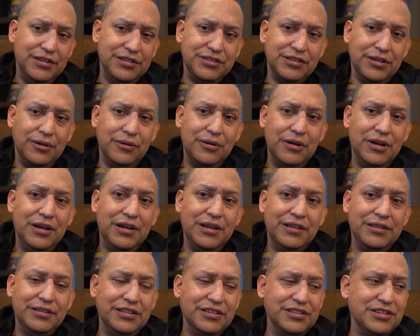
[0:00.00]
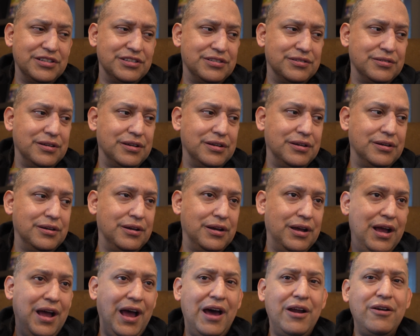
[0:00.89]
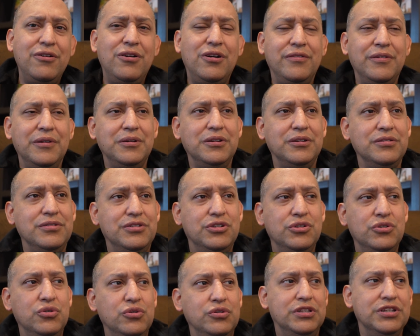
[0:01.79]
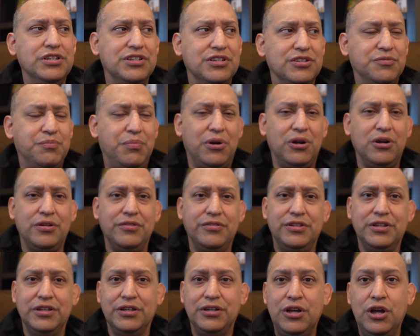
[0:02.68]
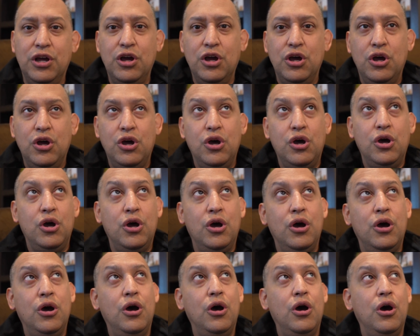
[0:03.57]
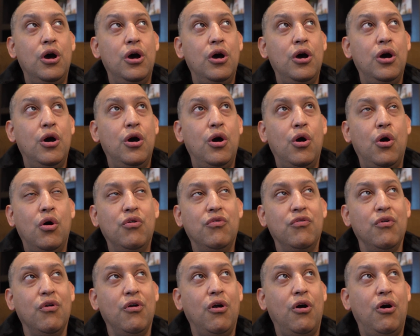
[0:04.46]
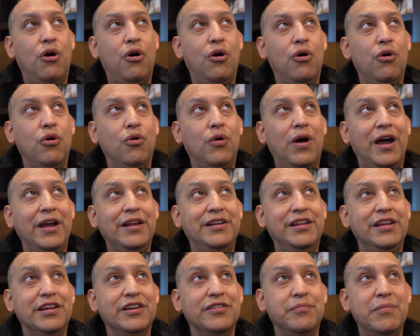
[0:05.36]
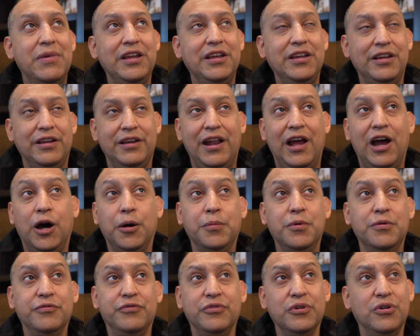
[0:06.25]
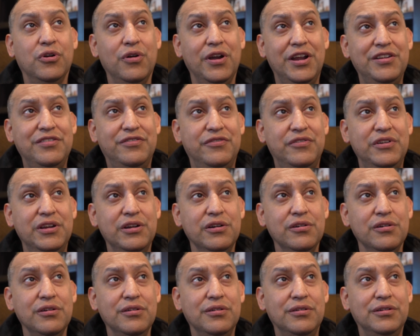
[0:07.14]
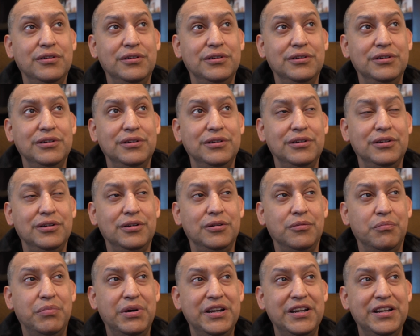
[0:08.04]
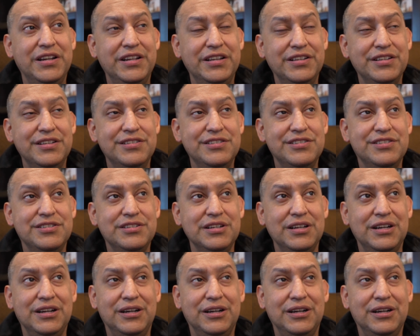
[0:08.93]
So this is, I don't know if I'm gonna do this as part of the overall idea of making an album for Grey Fear, but it is